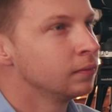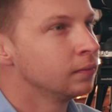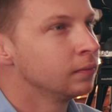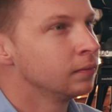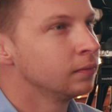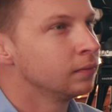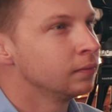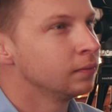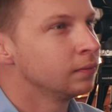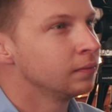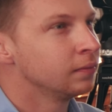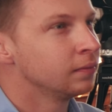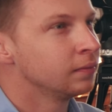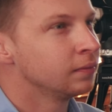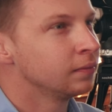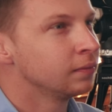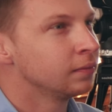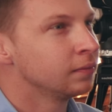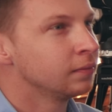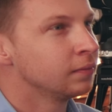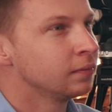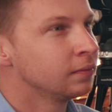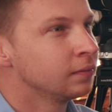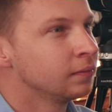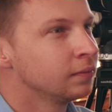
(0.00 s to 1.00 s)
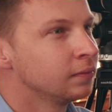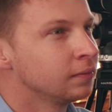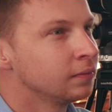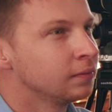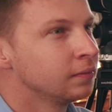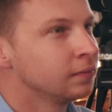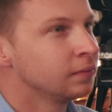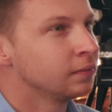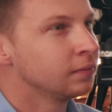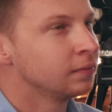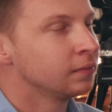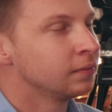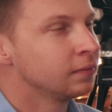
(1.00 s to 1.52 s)

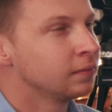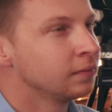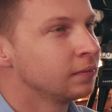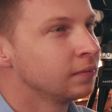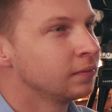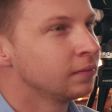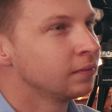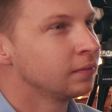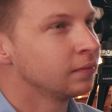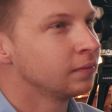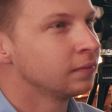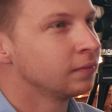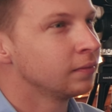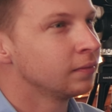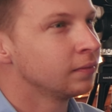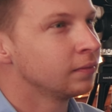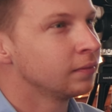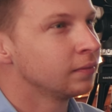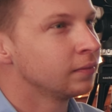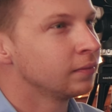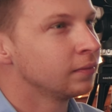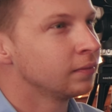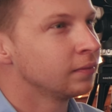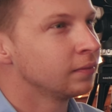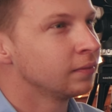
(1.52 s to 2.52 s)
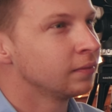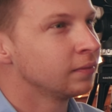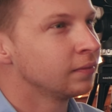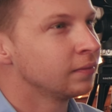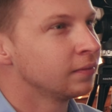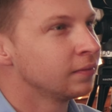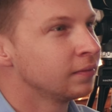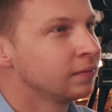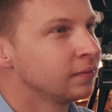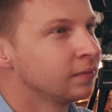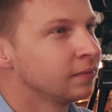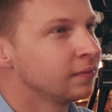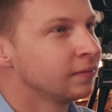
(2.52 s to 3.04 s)

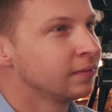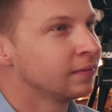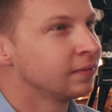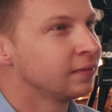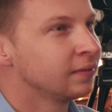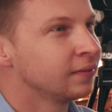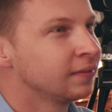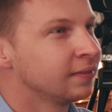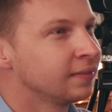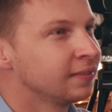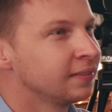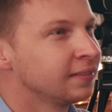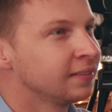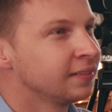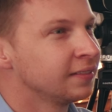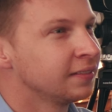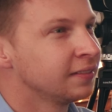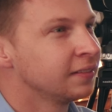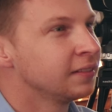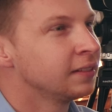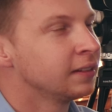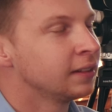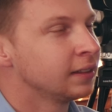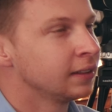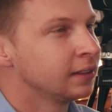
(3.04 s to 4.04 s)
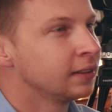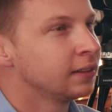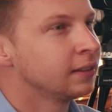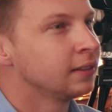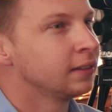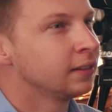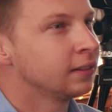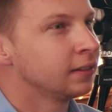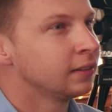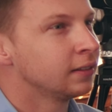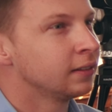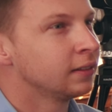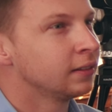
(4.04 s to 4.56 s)

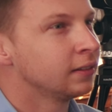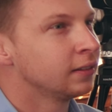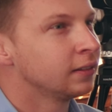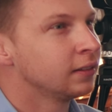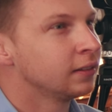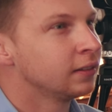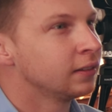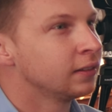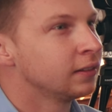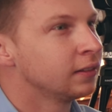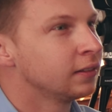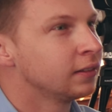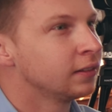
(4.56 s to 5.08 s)
The person shown says nothing.